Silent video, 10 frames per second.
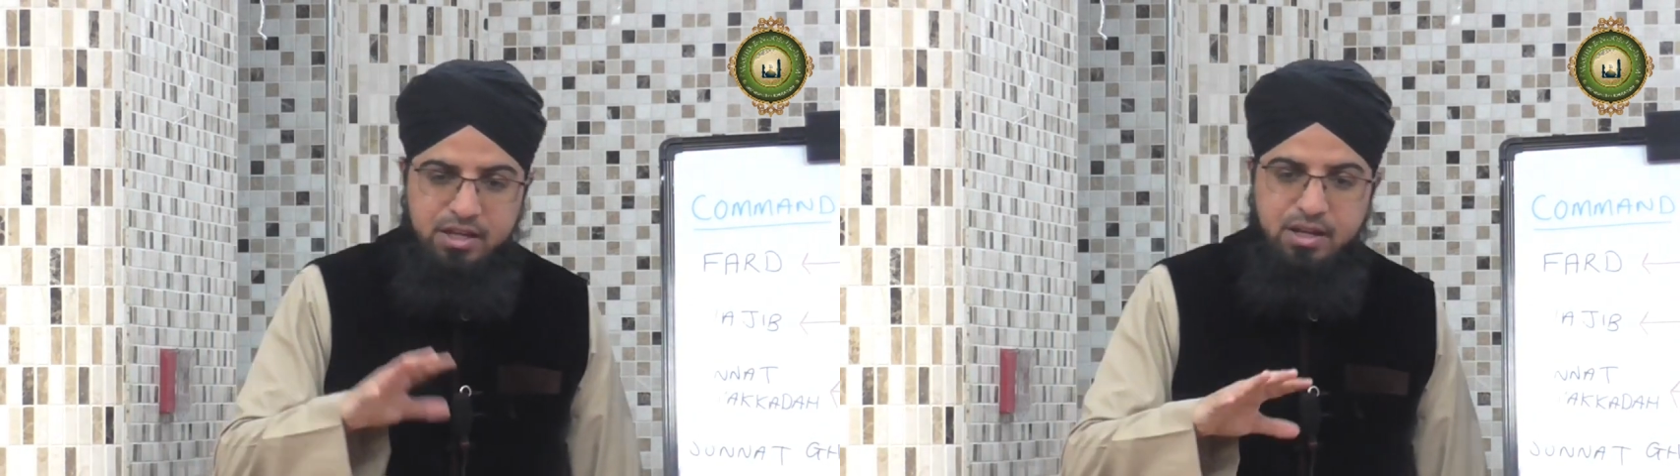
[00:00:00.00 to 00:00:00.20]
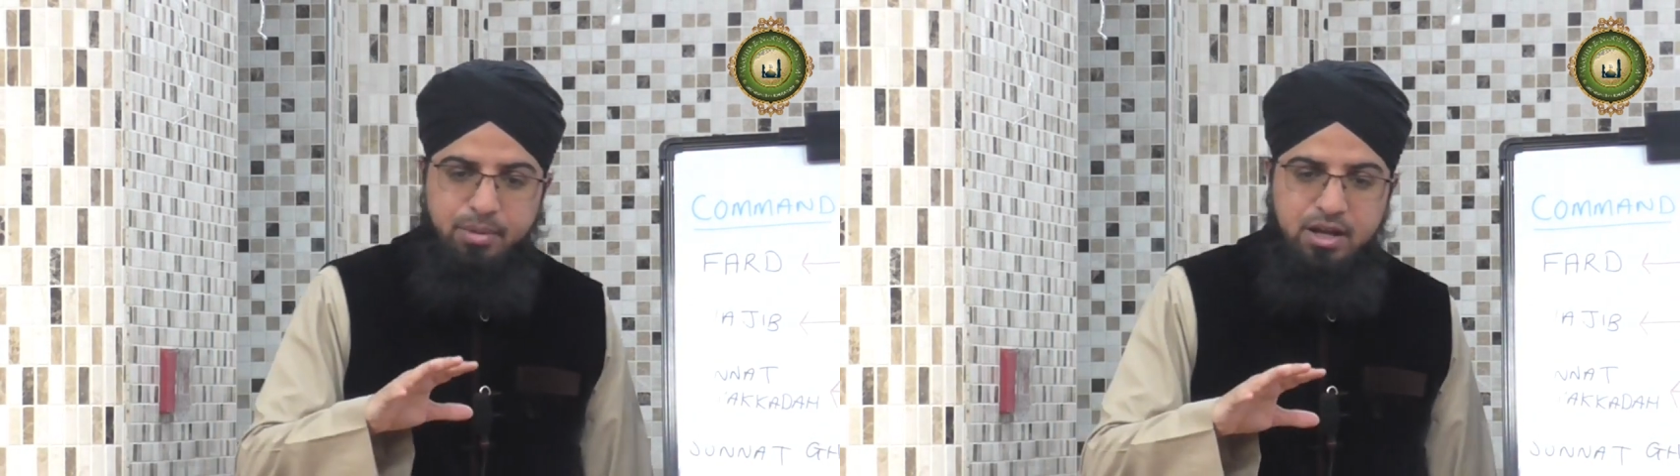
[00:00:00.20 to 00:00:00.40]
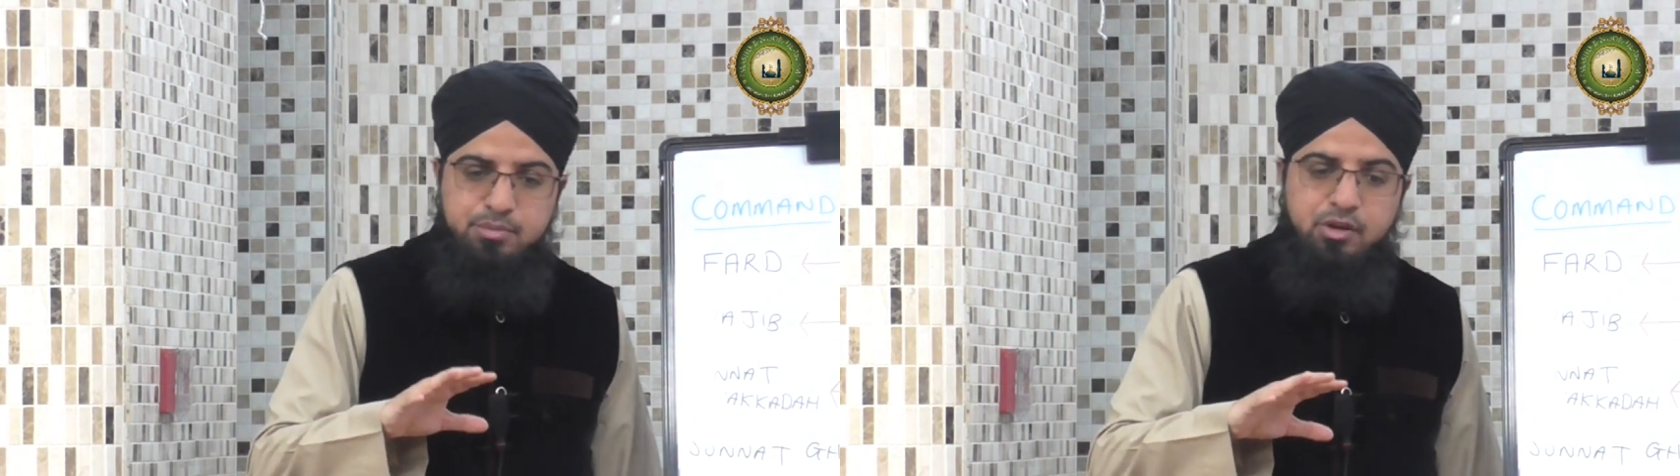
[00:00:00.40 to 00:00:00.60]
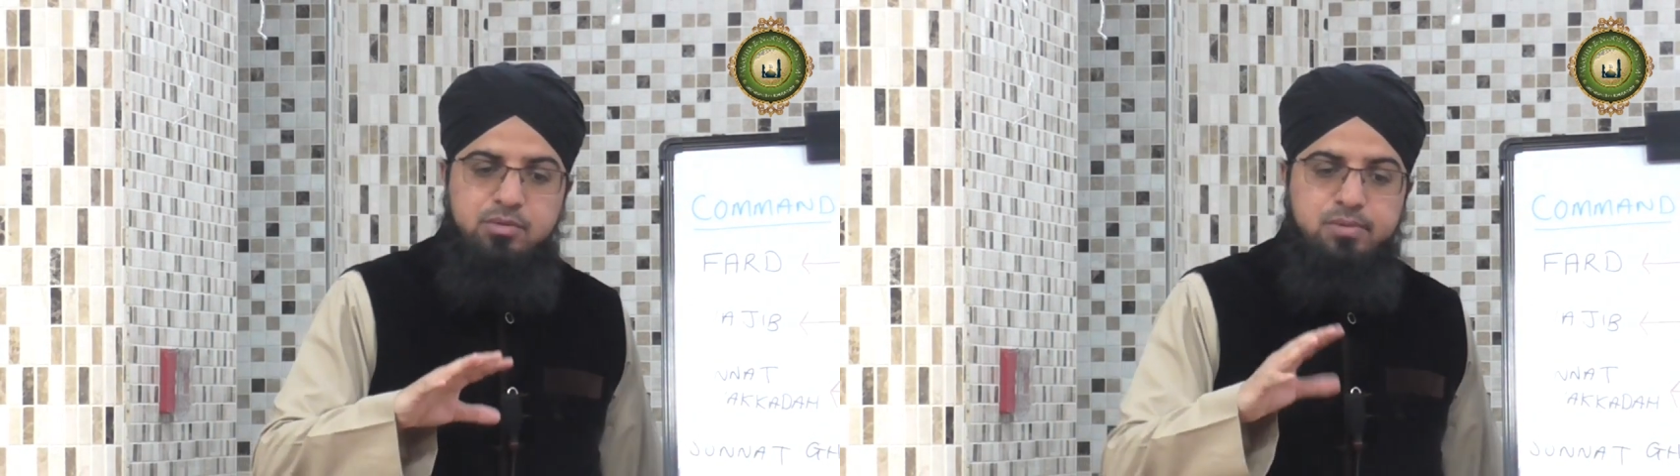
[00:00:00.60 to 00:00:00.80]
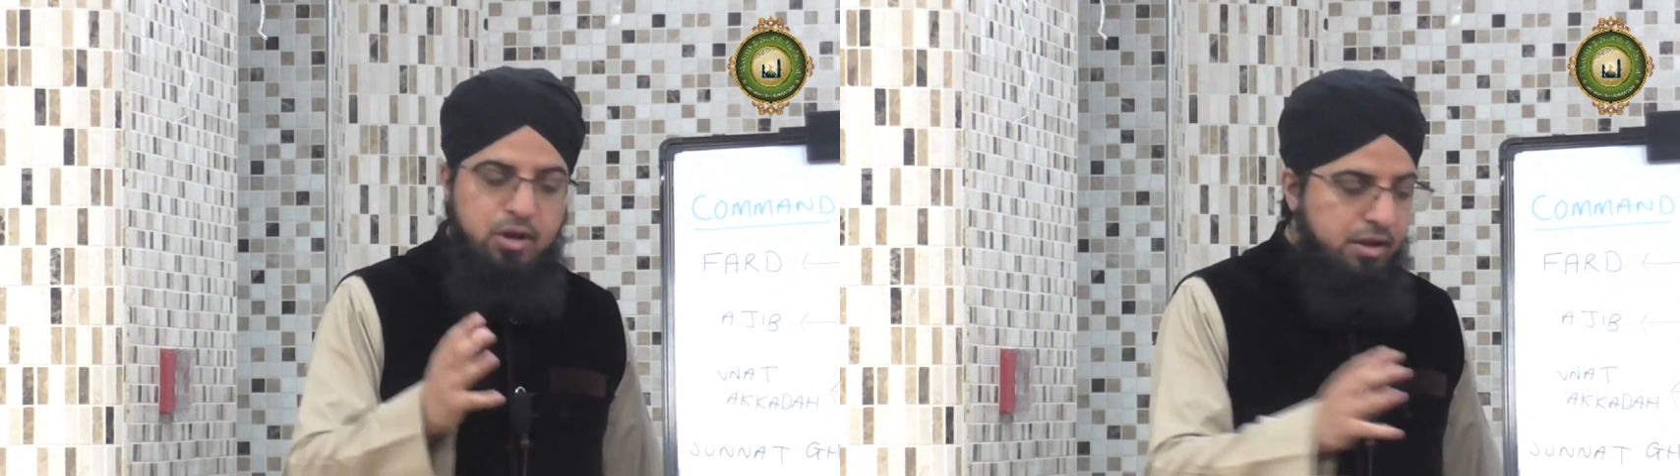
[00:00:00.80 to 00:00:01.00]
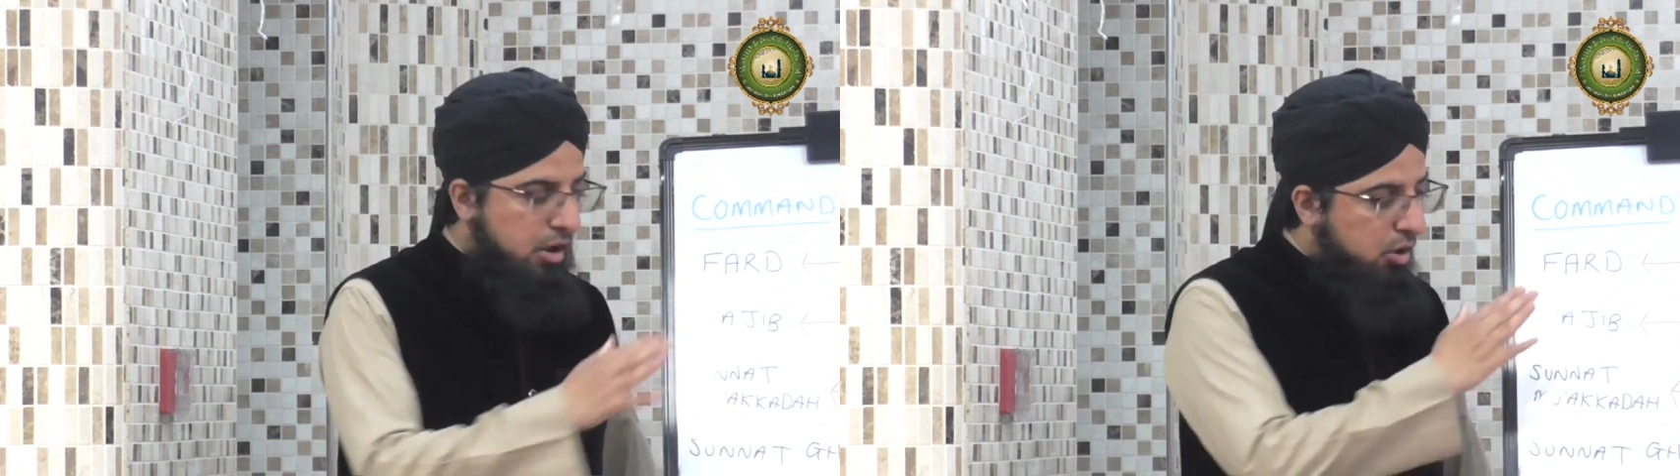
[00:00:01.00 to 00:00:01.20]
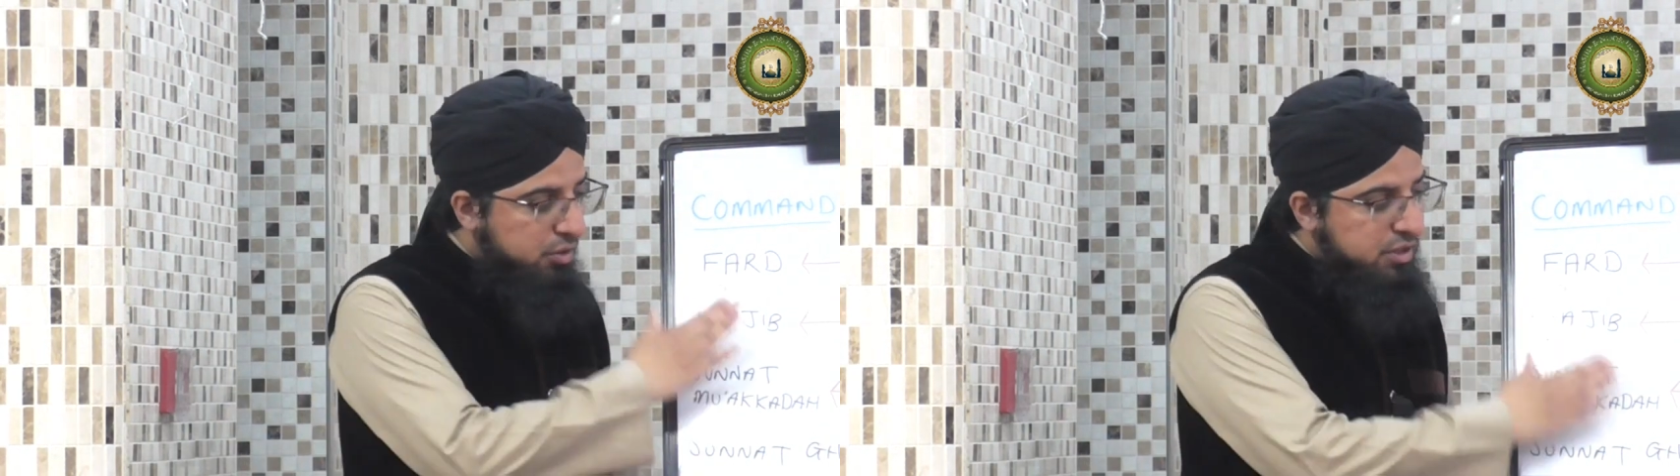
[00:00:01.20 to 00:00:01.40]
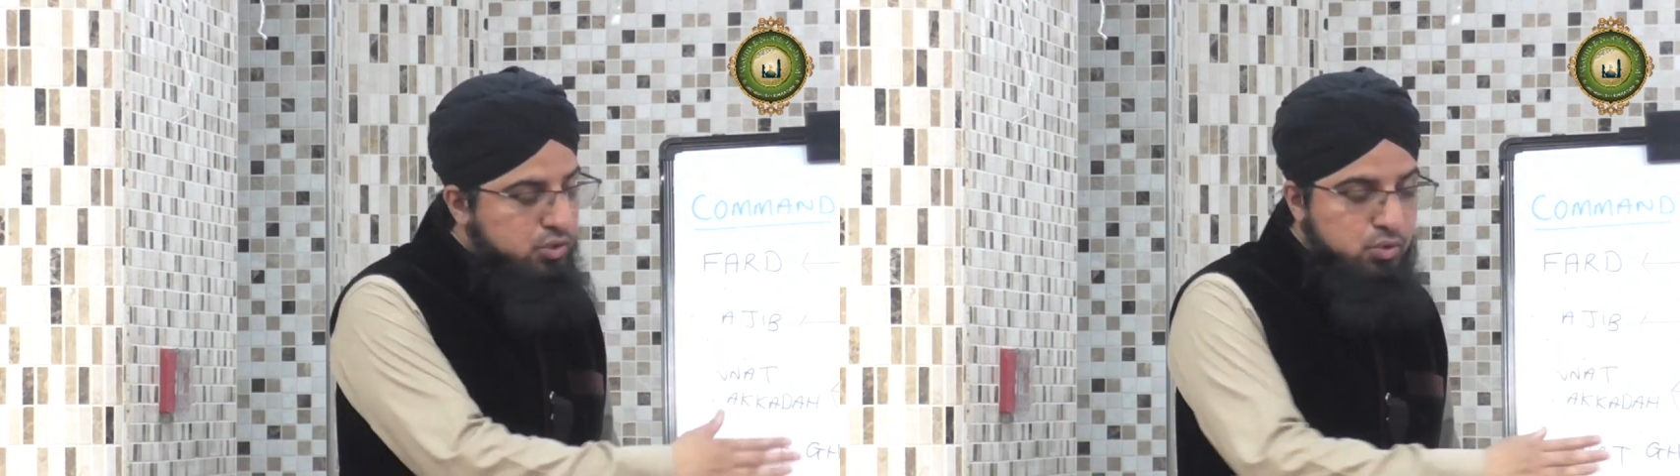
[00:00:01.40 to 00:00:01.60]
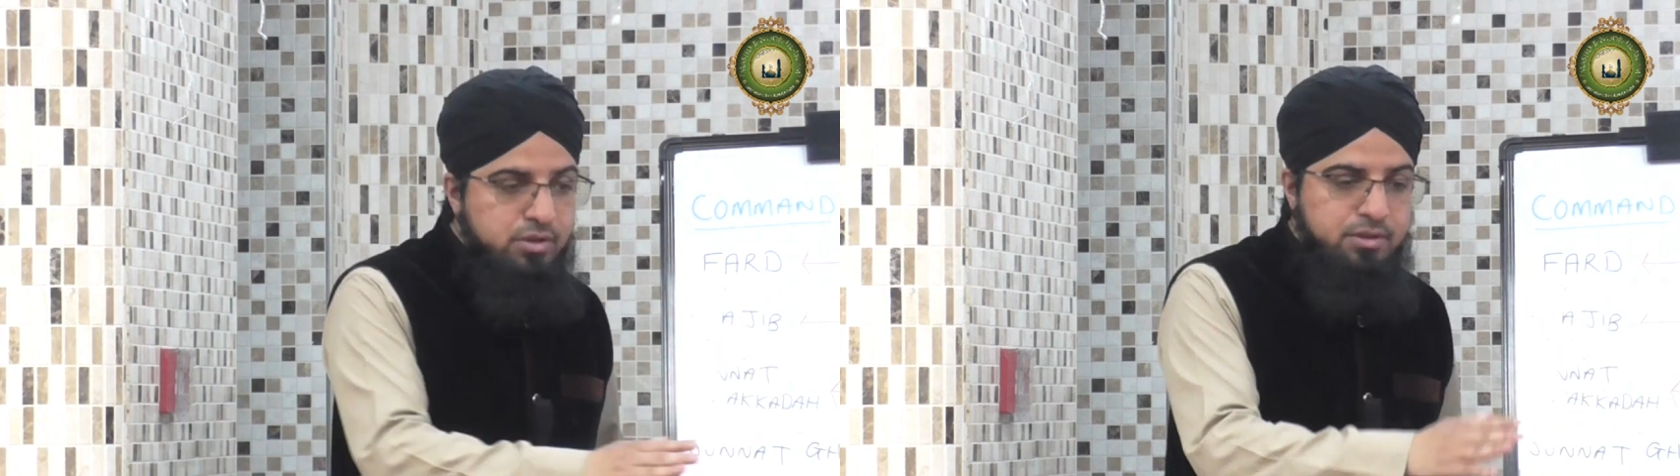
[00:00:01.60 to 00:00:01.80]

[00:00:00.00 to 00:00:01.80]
in namaz because of, and all this,